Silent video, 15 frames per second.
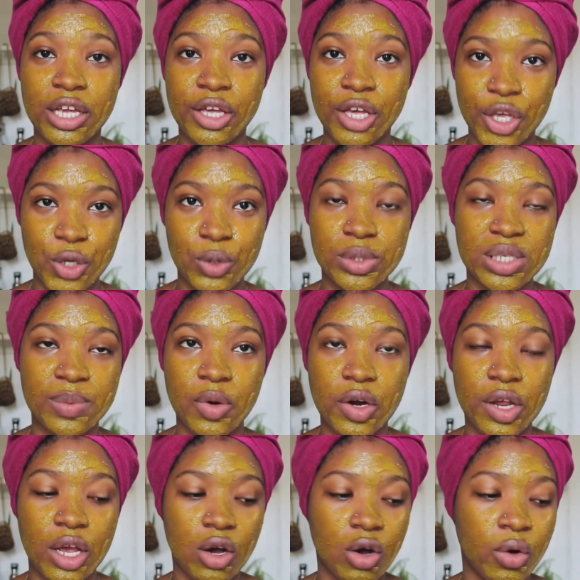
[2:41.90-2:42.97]
use the
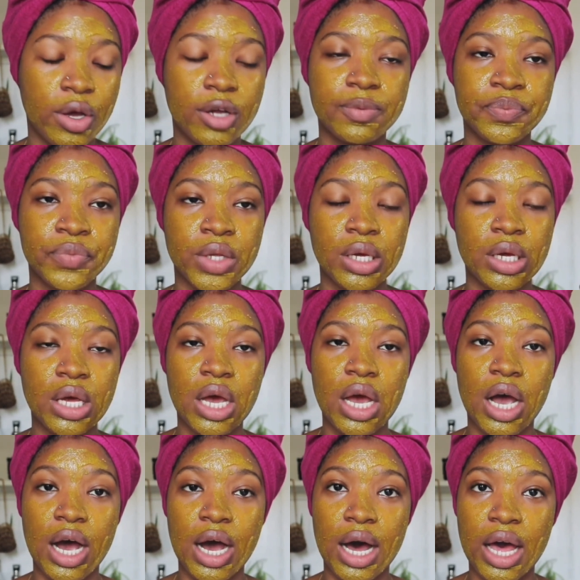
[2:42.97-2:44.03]
moringa oil,
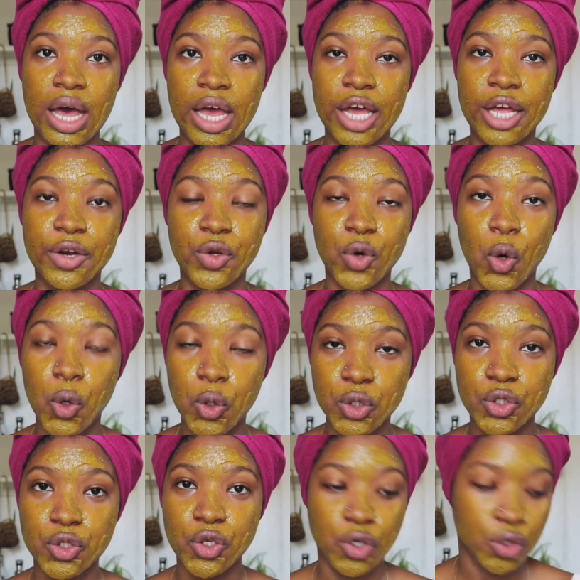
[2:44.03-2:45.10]
and
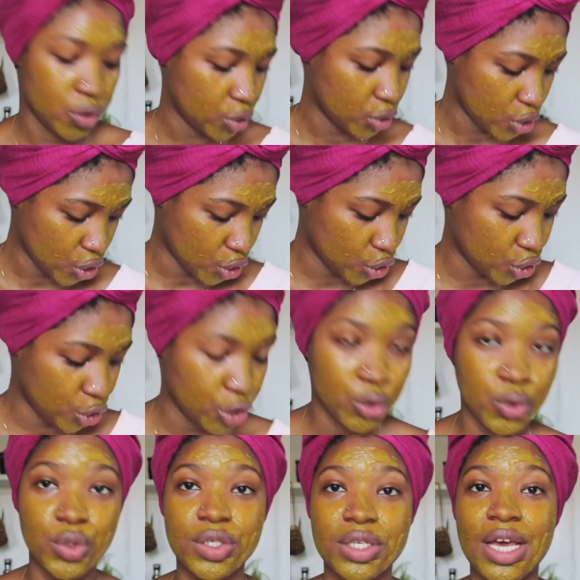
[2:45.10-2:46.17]
also you
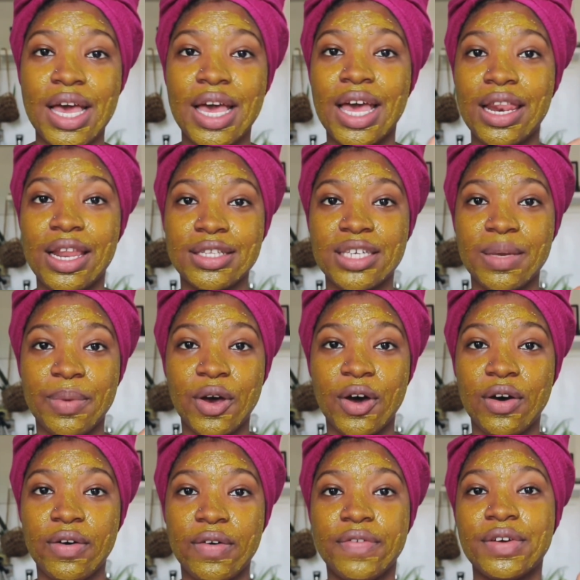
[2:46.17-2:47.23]
use a little bit
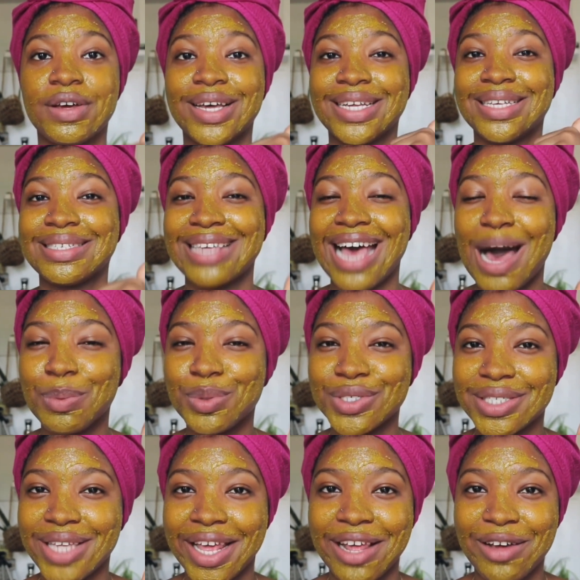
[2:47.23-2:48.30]
of apple
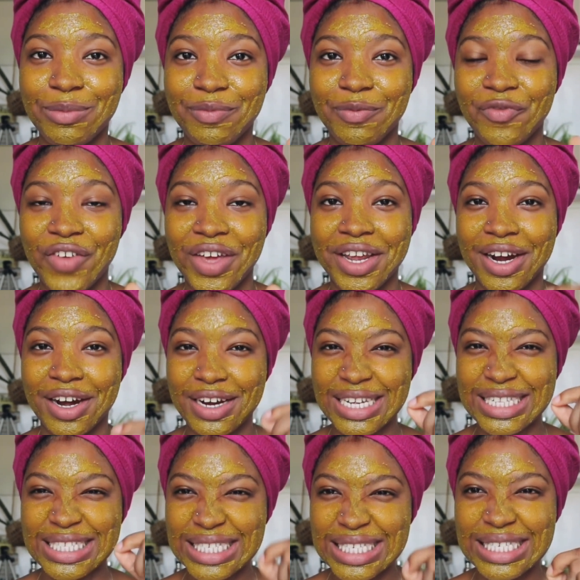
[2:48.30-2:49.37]
cider vinegar.
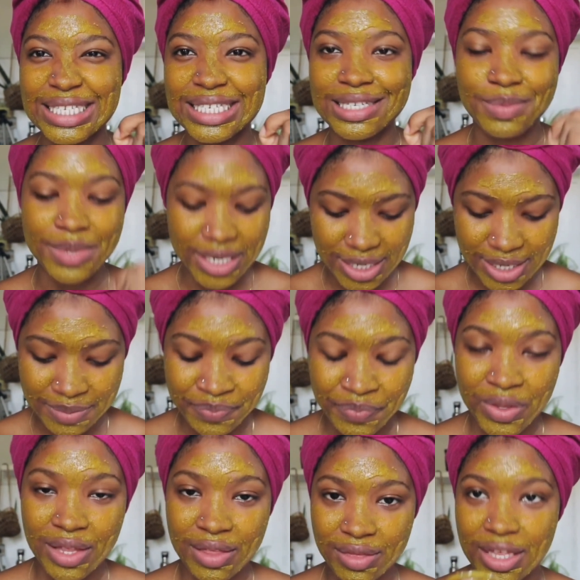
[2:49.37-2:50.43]
It's seasoned.
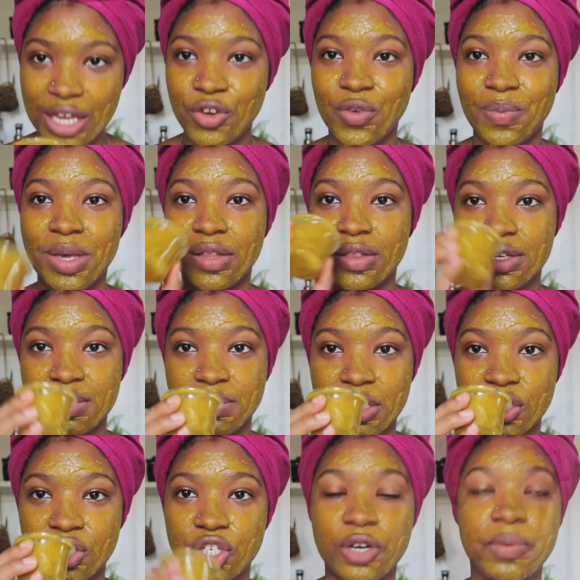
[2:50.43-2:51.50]
Then you make this
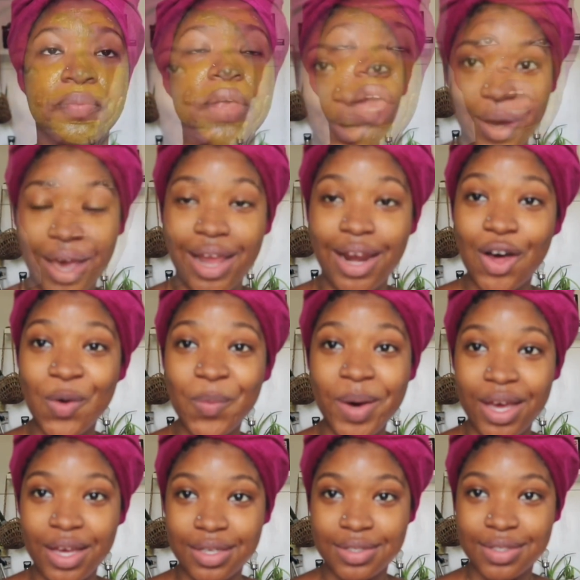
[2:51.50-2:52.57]
mixture. So I allow
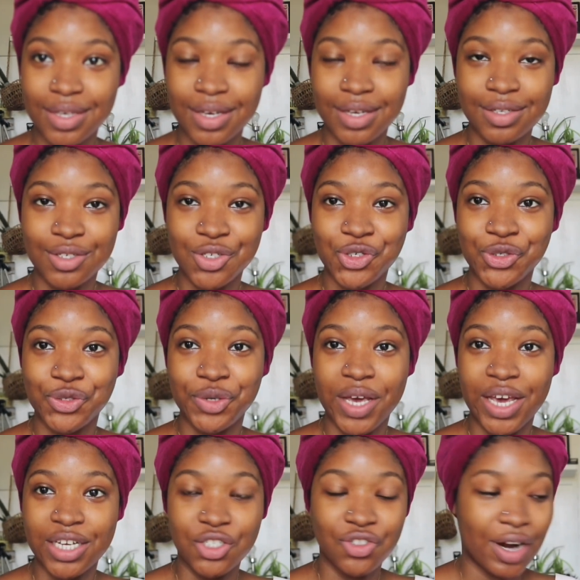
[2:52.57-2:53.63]
my skin to
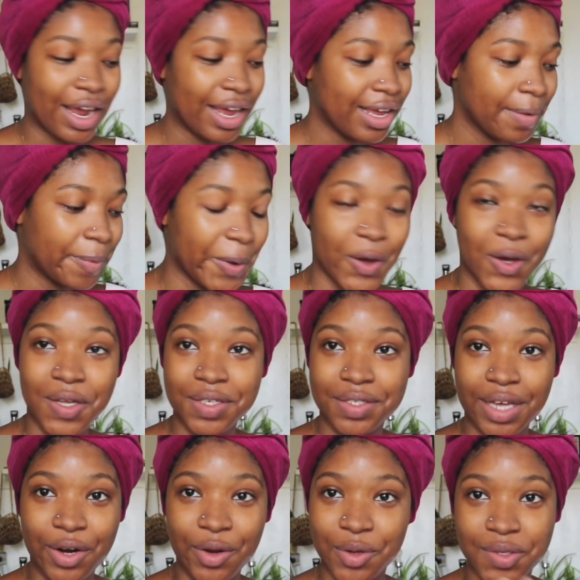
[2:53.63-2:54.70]
air dry because I
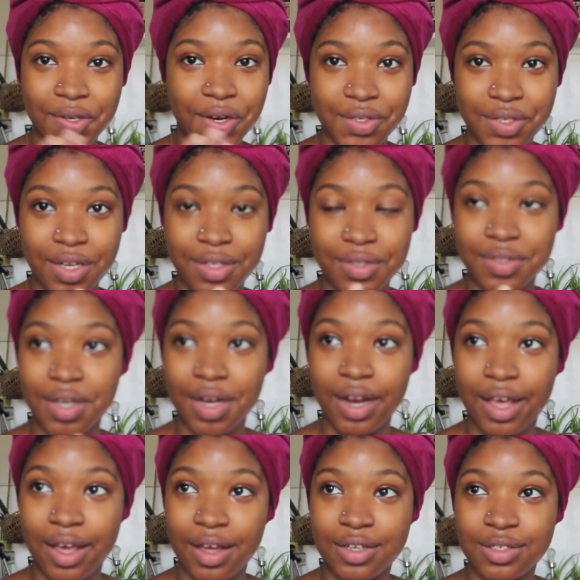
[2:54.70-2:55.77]
don't use anything else
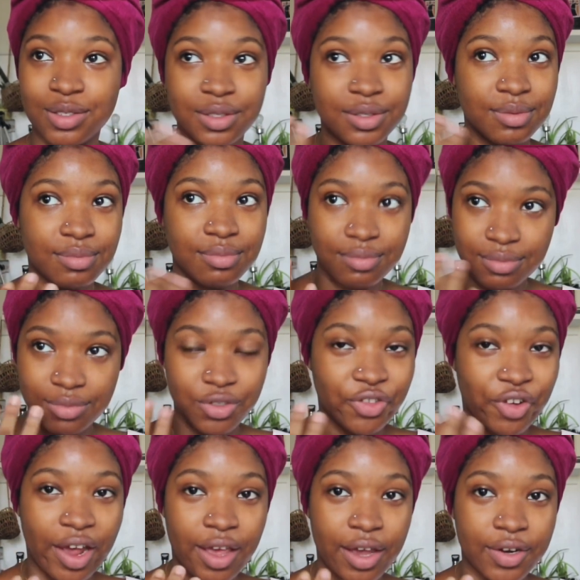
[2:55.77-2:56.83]
to
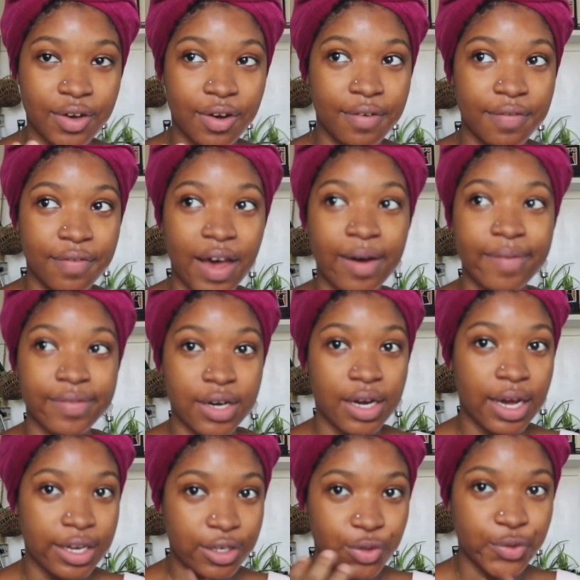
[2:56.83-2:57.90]
dry it off after
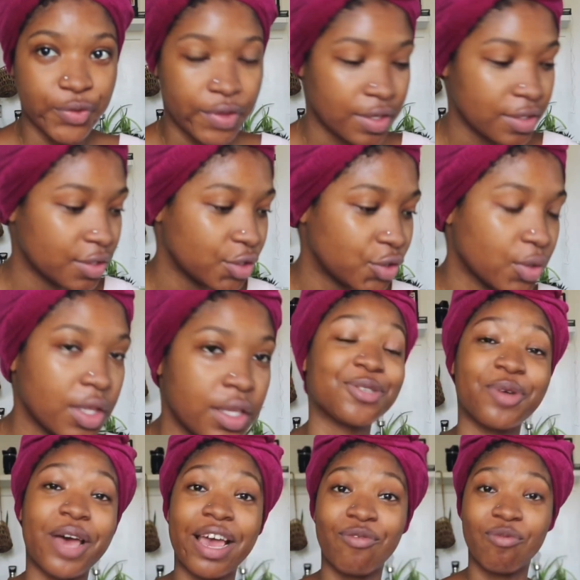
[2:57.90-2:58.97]
I do this usually. So
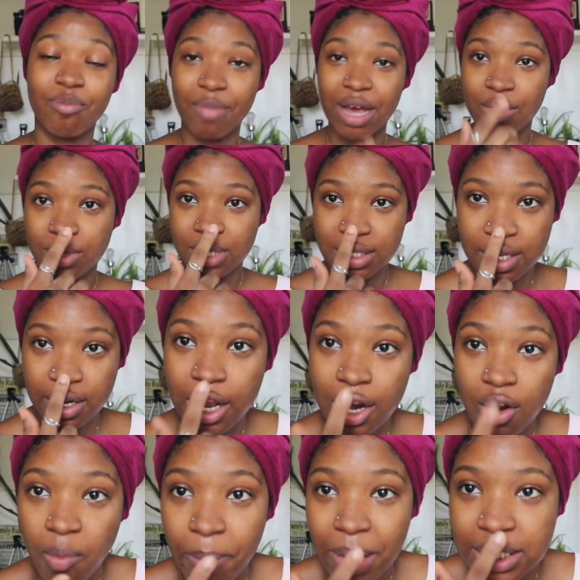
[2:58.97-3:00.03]
my nose has gotten a
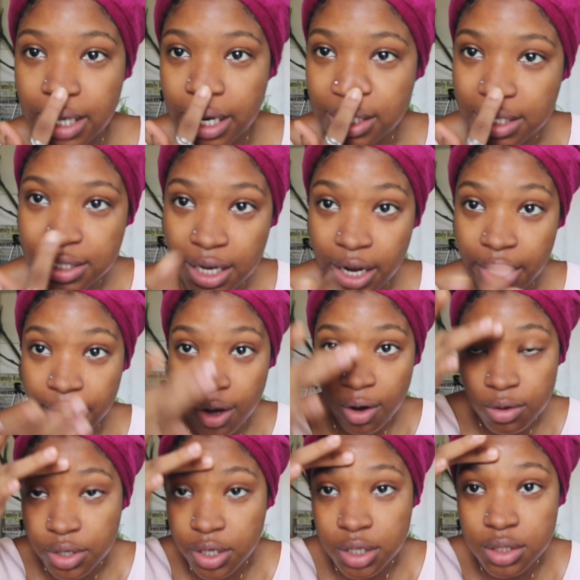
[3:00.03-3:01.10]
lot better. It has cleared out.
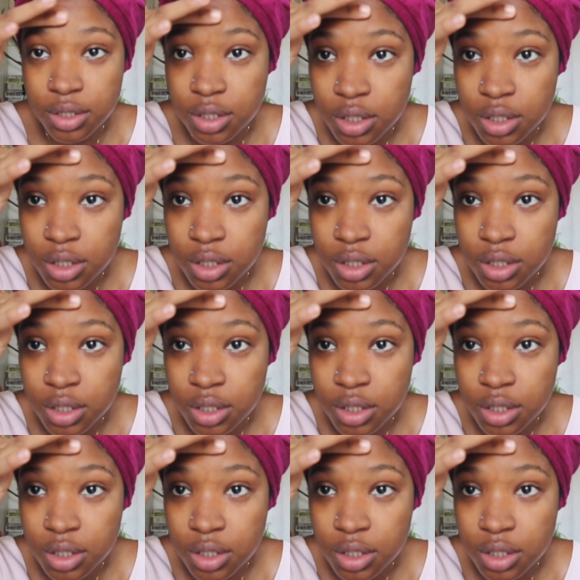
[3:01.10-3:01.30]
You can see